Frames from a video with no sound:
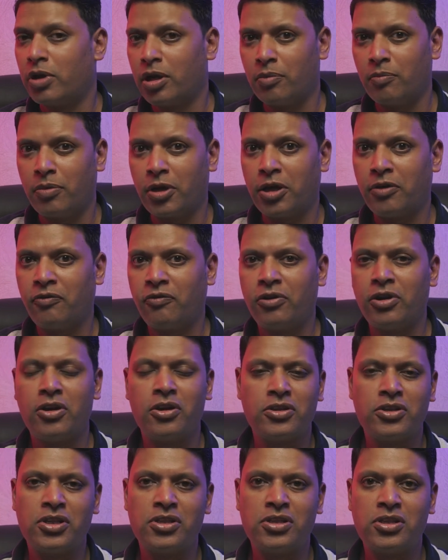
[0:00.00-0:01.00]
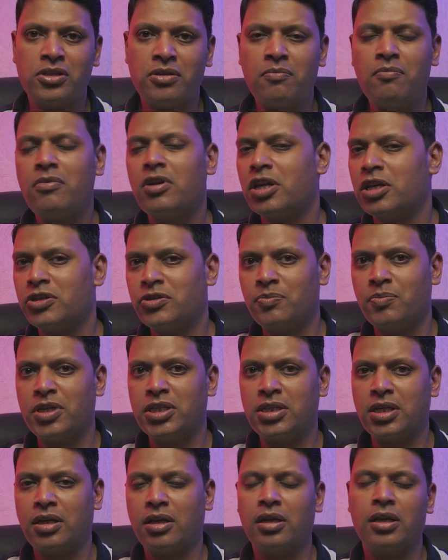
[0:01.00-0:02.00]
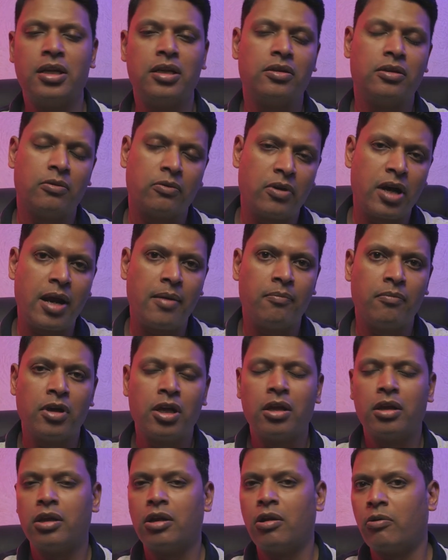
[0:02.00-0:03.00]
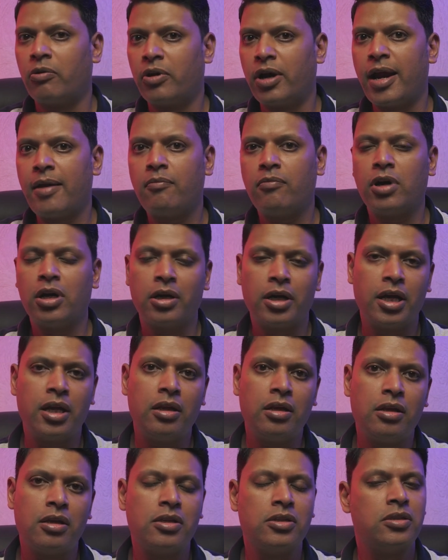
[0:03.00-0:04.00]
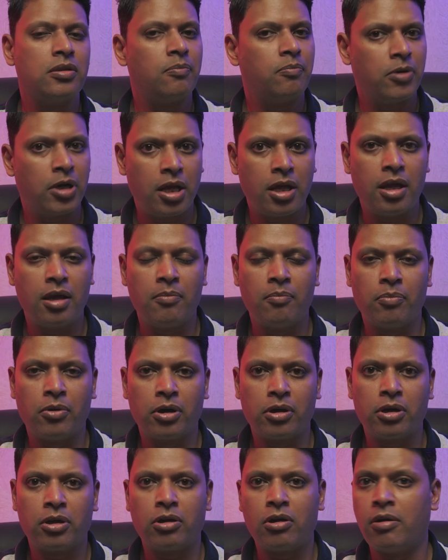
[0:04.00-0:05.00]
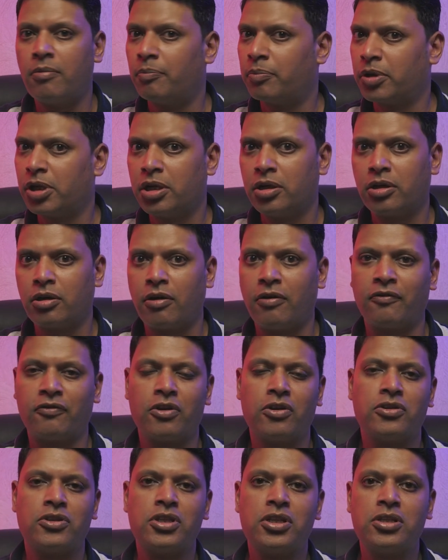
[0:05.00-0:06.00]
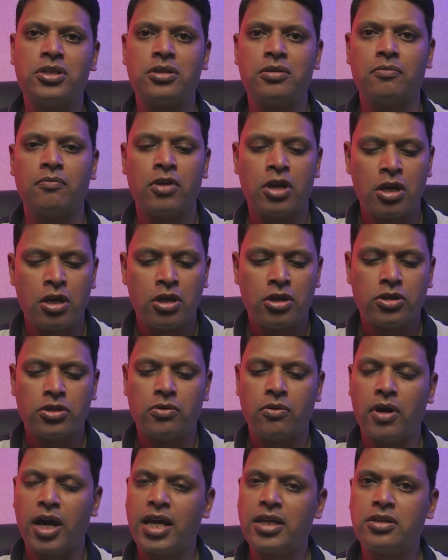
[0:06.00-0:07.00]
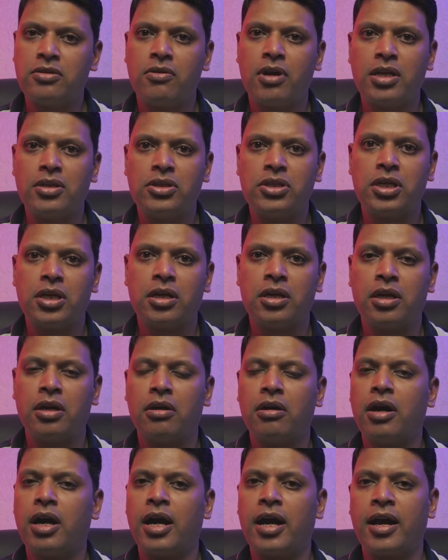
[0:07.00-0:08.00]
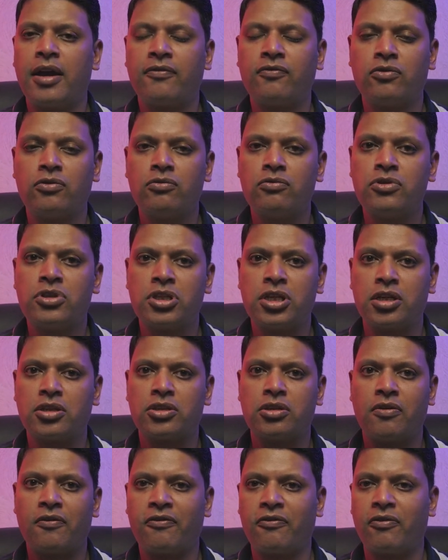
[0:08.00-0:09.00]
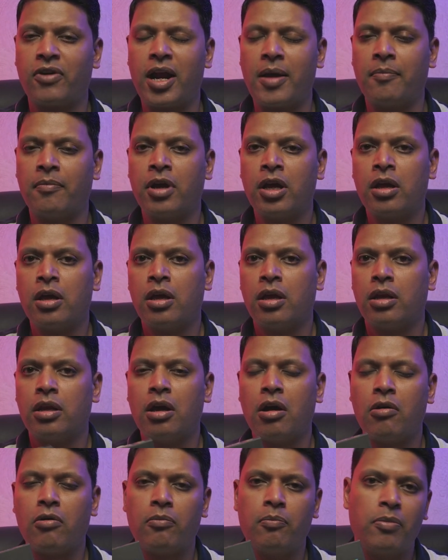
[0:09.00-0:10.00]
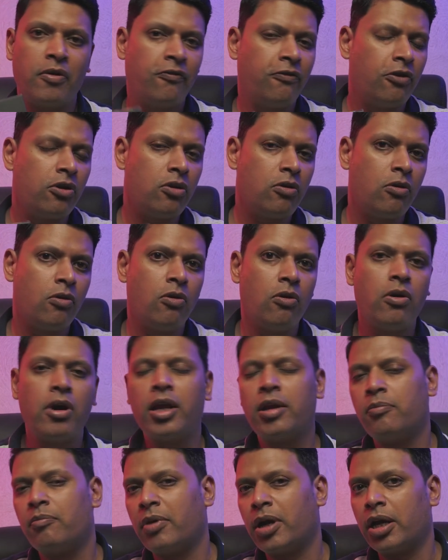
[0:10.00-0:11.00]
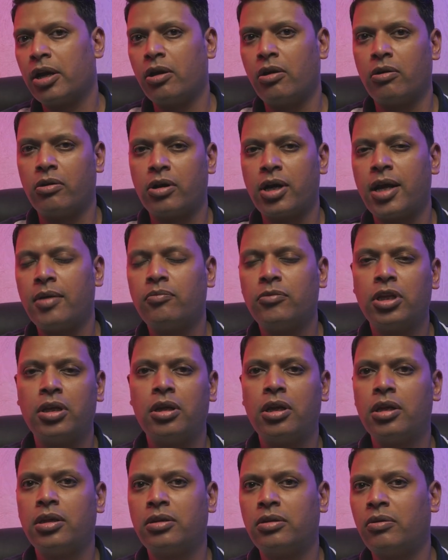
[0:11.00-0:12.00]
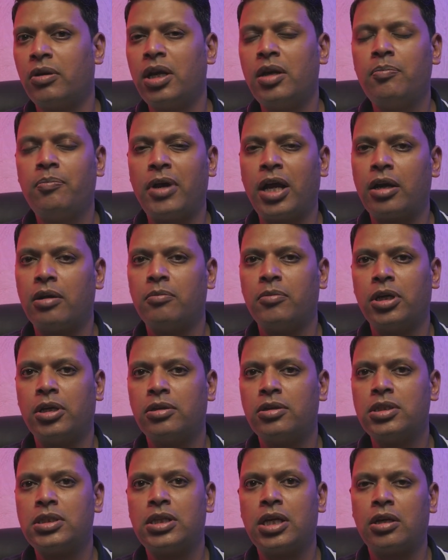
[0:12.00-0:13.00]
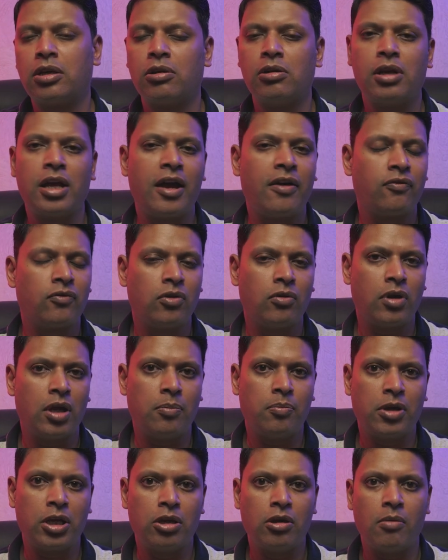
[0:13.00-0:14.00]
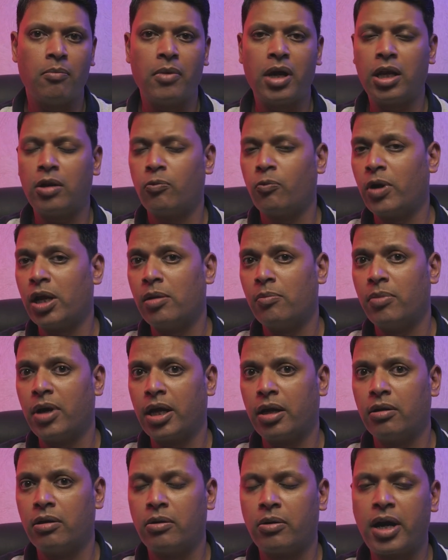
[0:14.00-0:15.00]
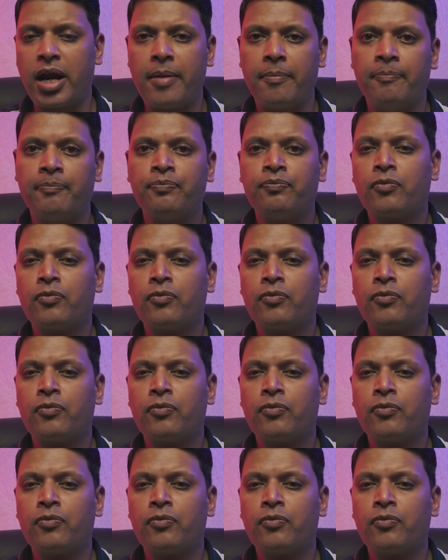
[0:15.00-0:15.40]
and buy for your system is basically the RAM. Now RAM again is a pretty important component of your system. So as you can see here, I have 2 sticks of RAM. Now before you go and buy your RAM, there are 3 parameters that you'll have to keep in your mind while buying a RAM.